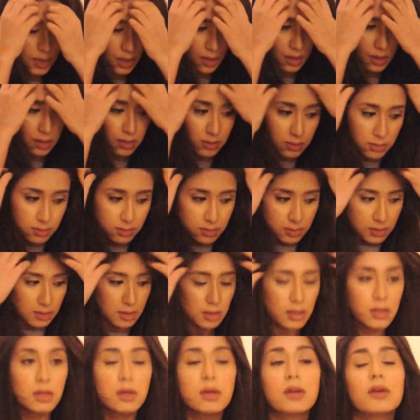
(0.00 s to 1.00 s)
Oh,
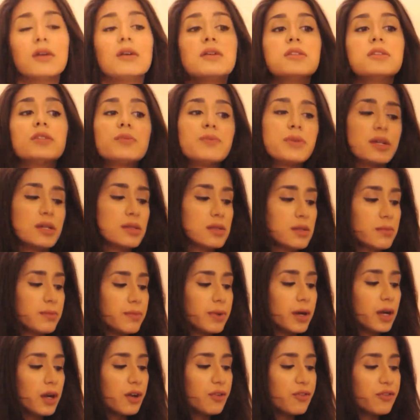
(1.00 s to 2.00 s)
spray some
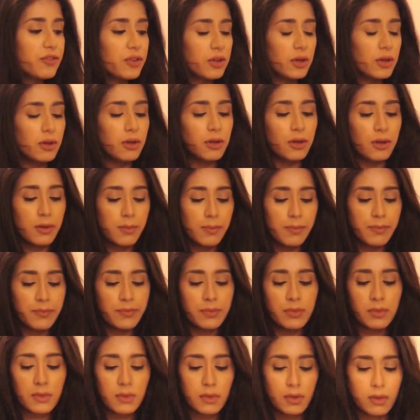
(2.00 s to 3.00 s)

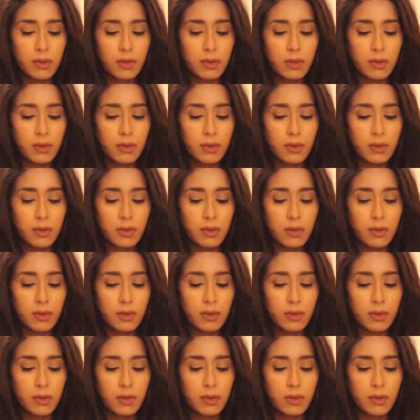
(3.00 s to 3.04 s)
perfume.